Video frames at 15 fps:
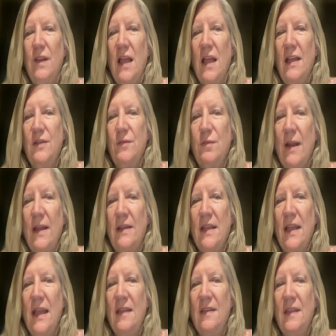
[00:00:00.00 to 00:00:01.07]
lies right
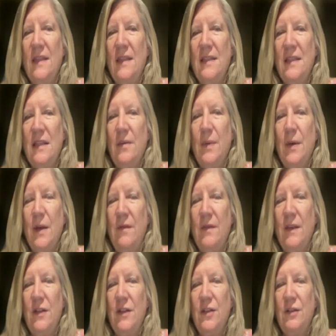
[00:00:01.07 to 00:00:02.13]
at the tip of
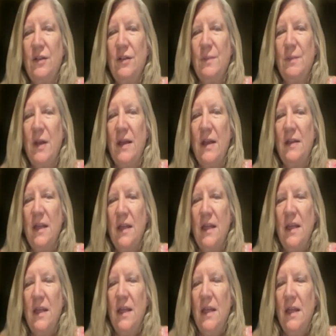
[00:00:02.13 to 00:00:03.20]
the ischial spine.
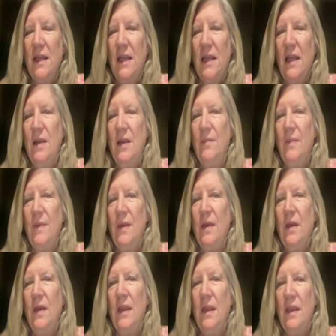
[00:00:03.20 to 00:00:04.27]
Um,
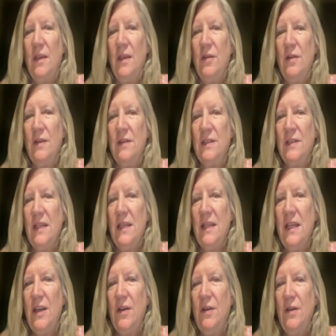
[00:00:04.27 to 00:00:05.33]
you can see it
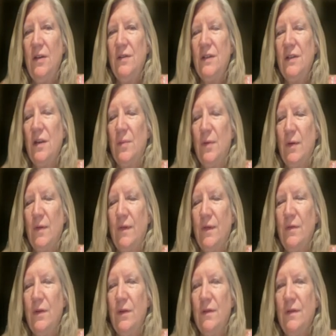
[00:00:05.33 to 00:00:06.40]
here using a
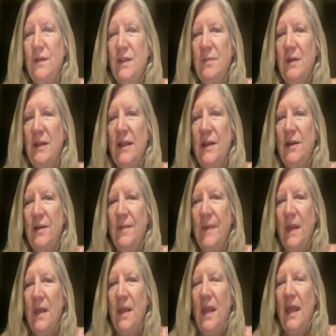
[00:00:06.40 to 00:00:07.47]
peripheral nerve
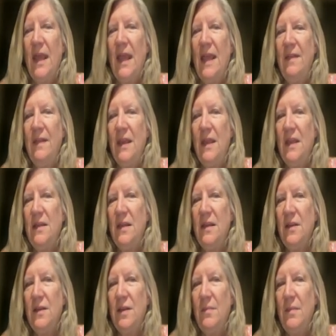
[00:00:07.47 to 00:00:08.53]
stimulator. And
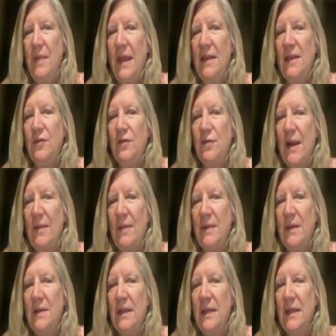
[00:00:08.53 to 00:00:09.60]
then the main
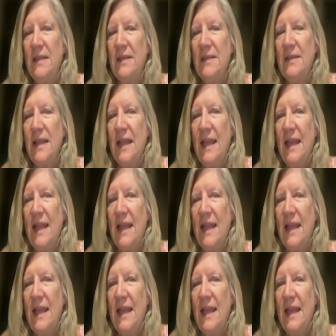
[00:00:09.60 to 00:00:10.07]
entrapment is